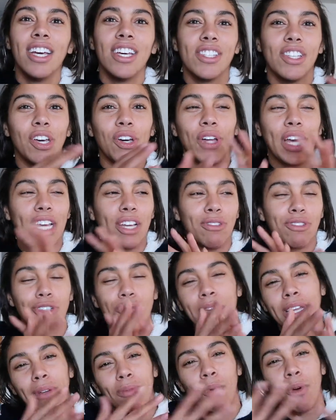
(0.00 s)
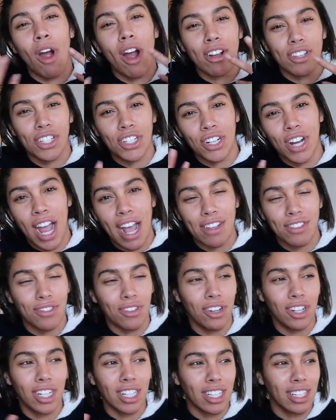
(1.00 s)
So like it just made it more arts and crafts
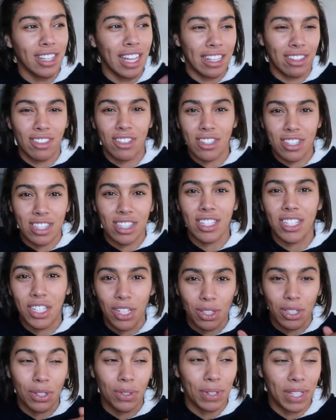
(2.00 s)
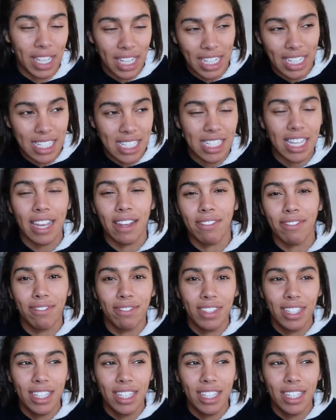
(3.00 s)
for like the, you know, little kids, like